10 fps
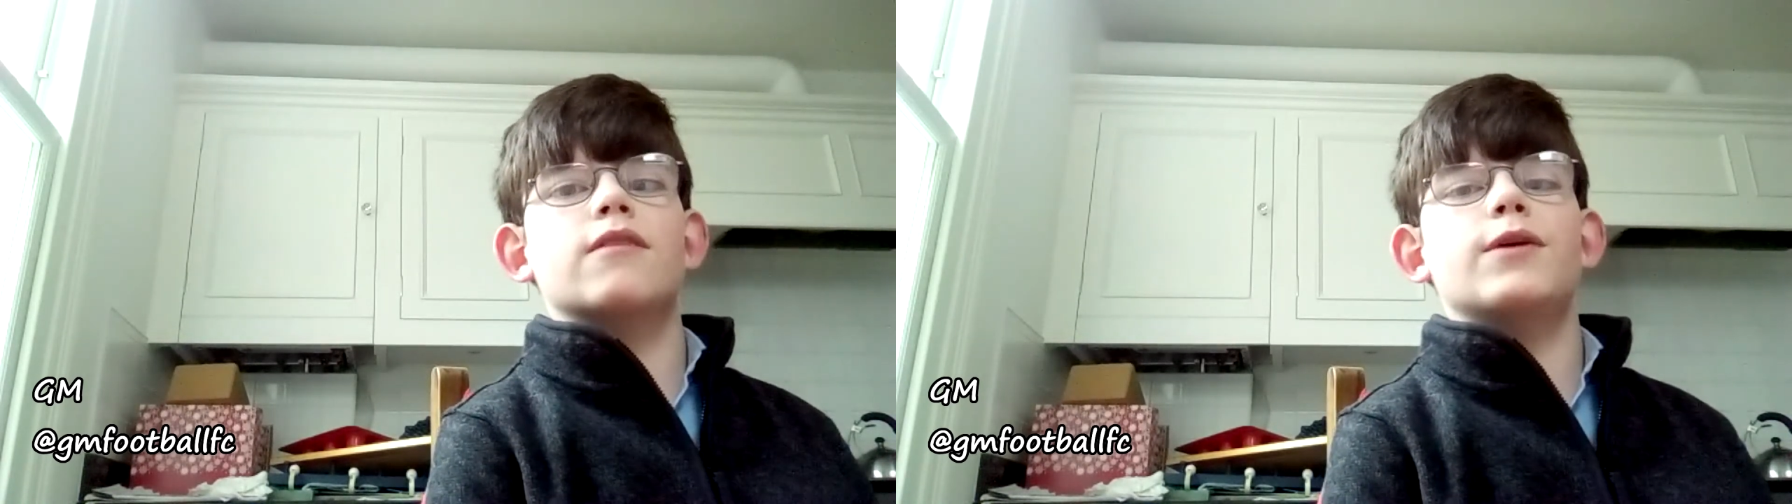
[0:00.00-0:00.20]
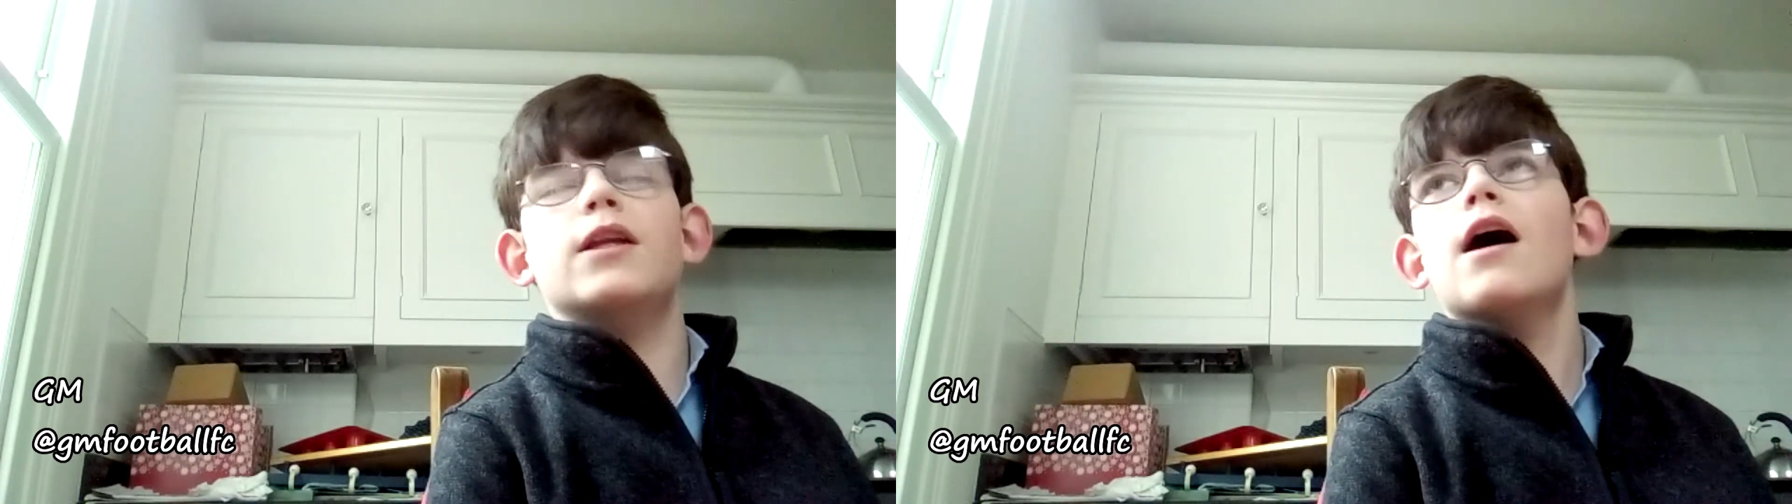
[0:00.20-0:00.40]

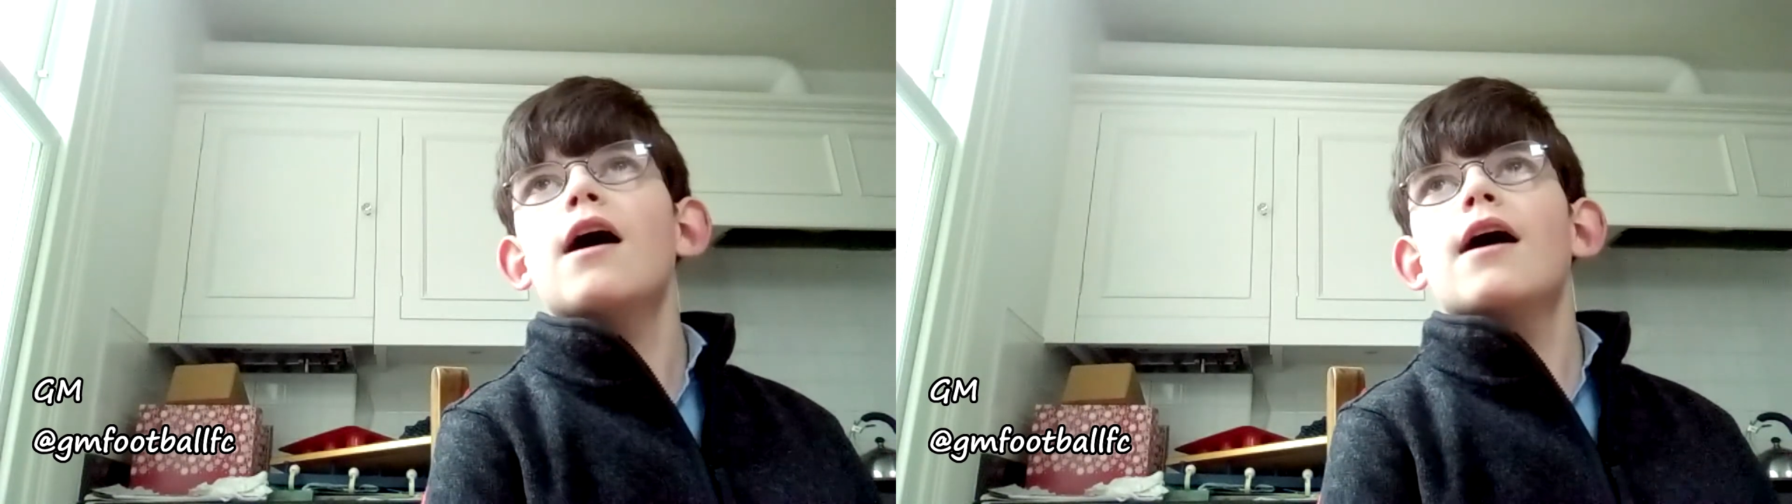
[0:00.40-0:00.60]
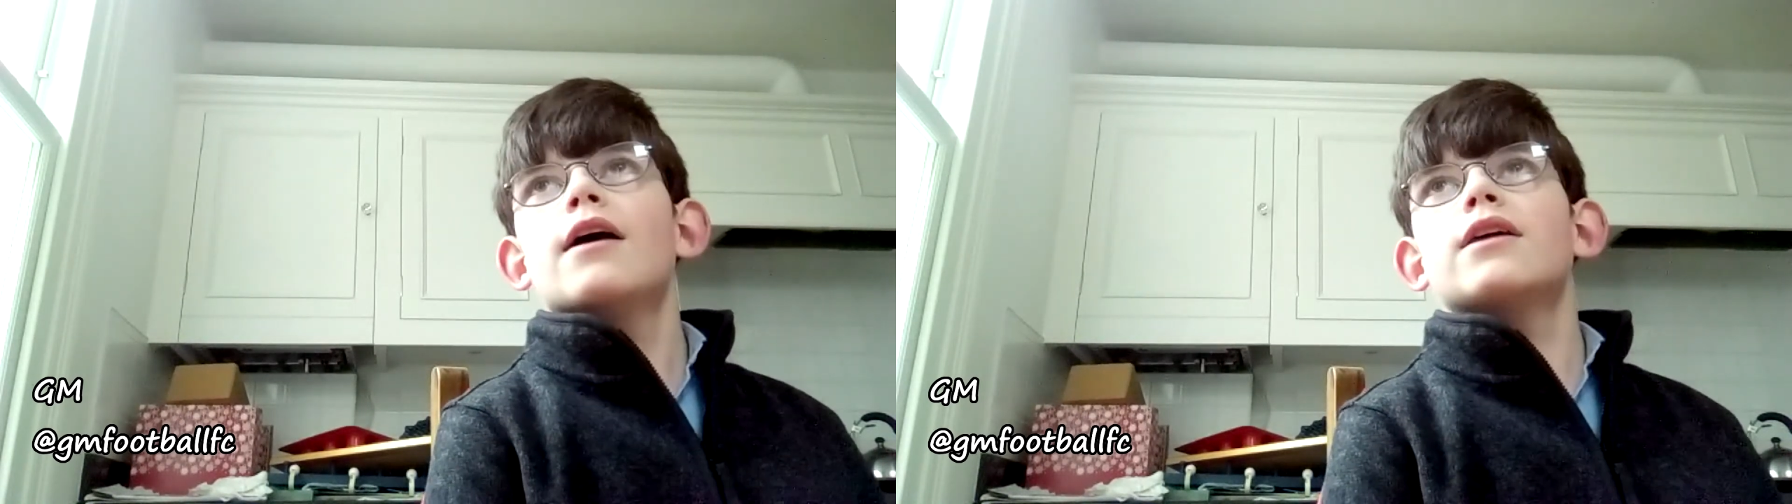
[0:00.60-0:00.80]
has been,
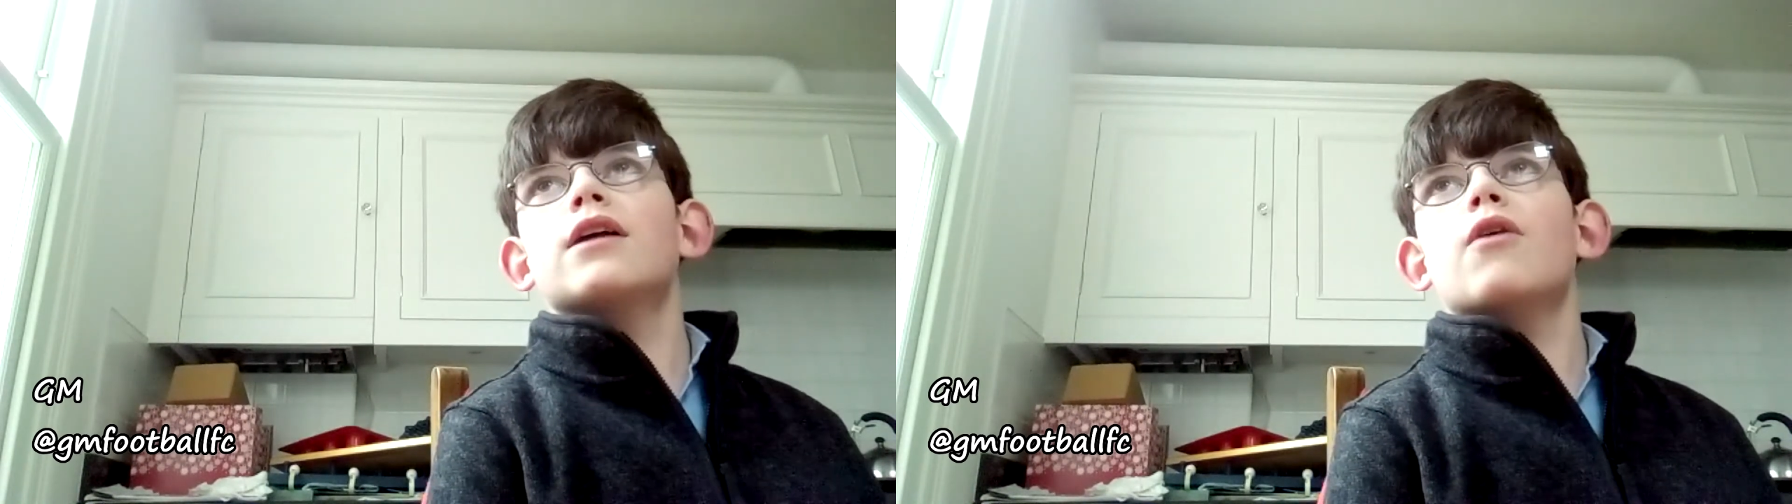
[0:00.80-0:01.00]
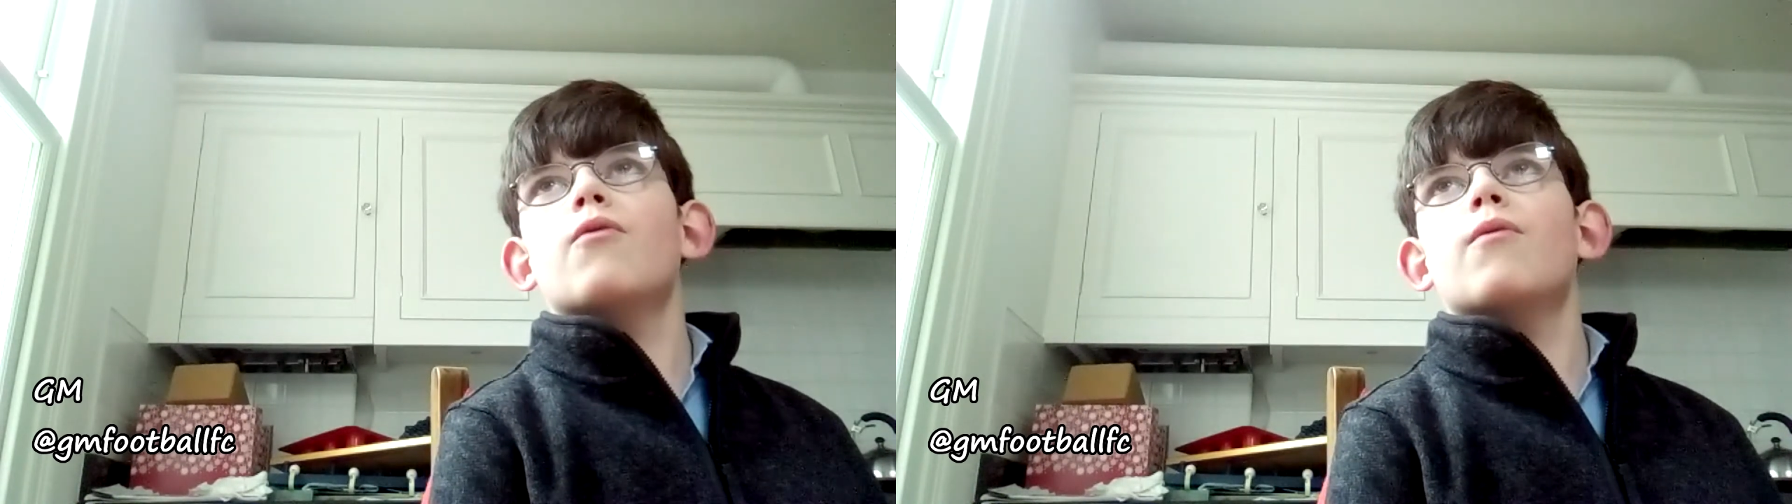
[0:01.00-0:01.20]
you
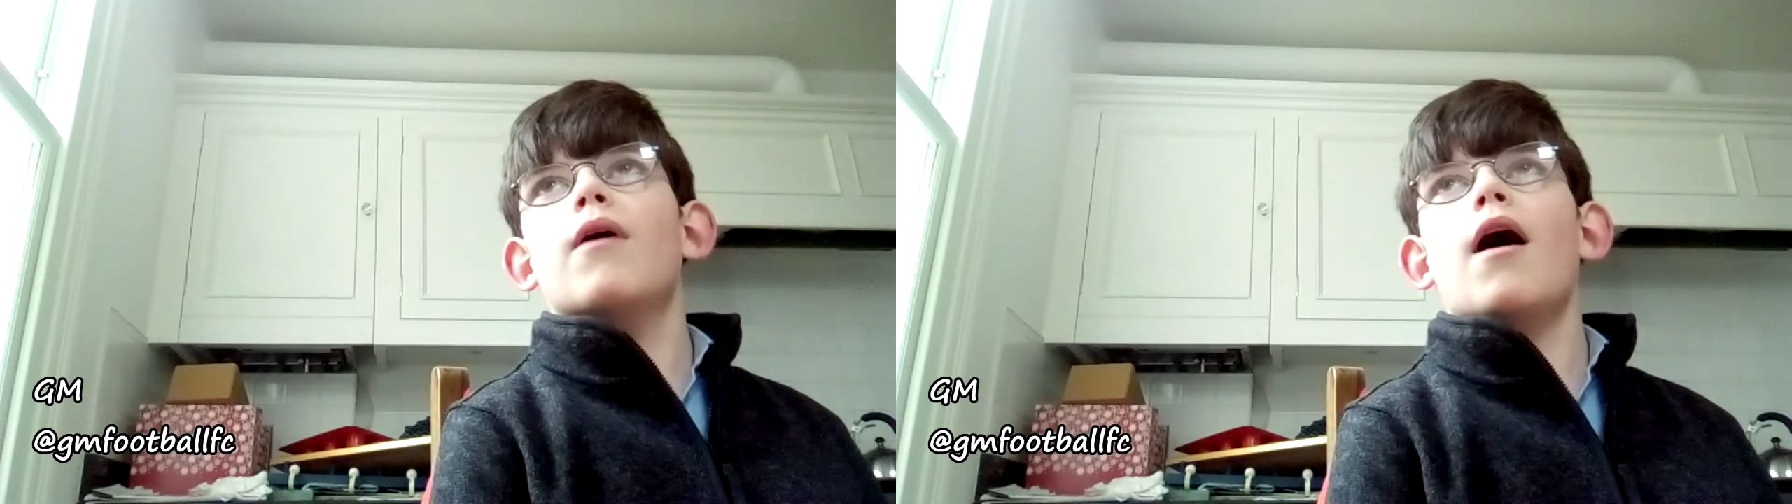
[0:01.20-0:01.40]
know,